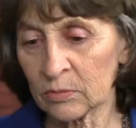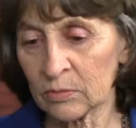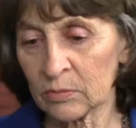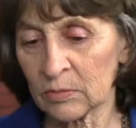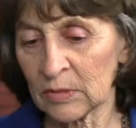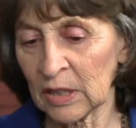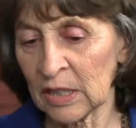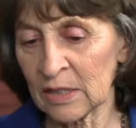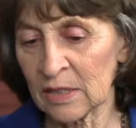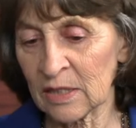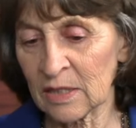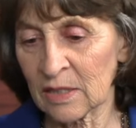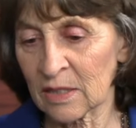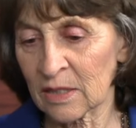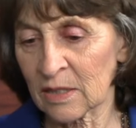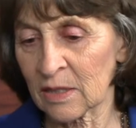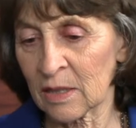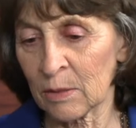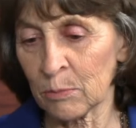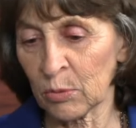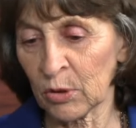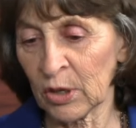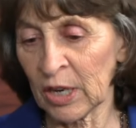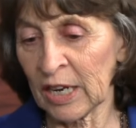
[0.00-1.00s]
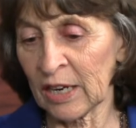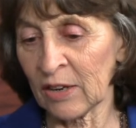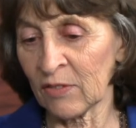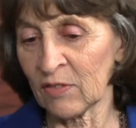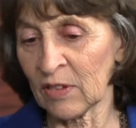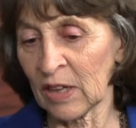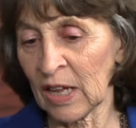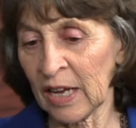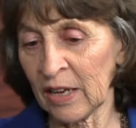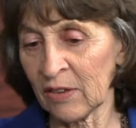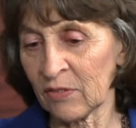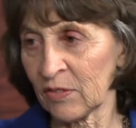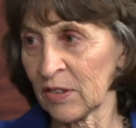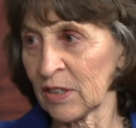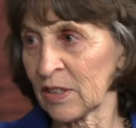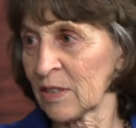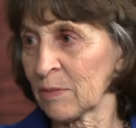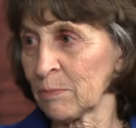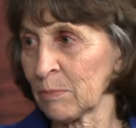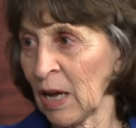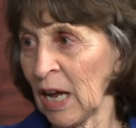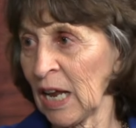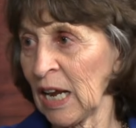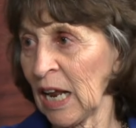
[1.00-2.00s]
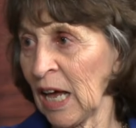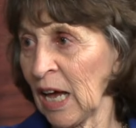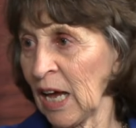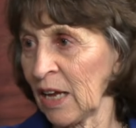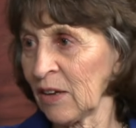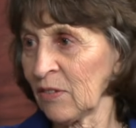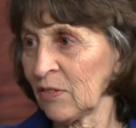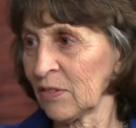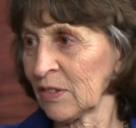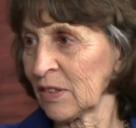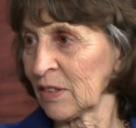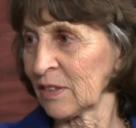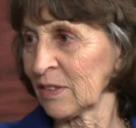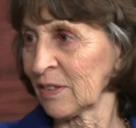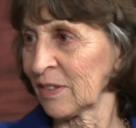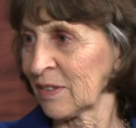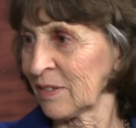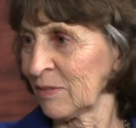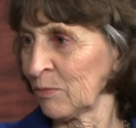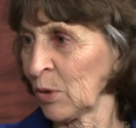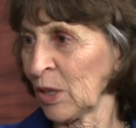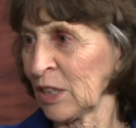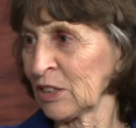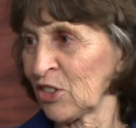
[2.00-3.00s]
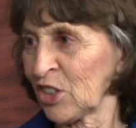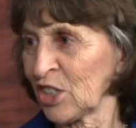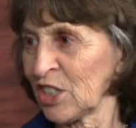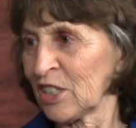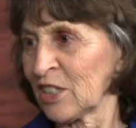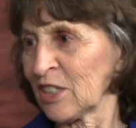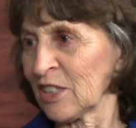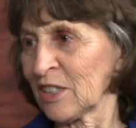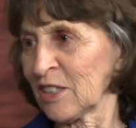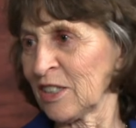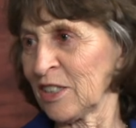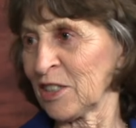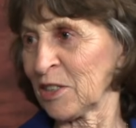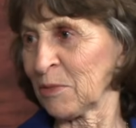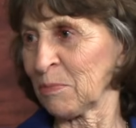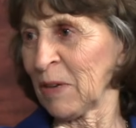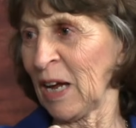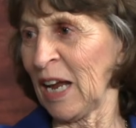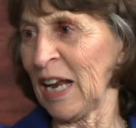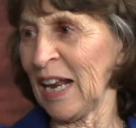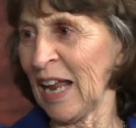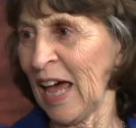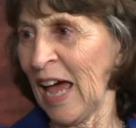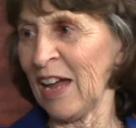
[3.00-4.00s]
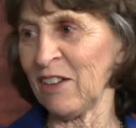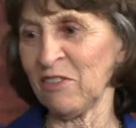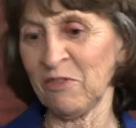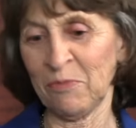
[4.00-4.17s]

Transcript: it's the bread of life it's my life it's well jesus is my life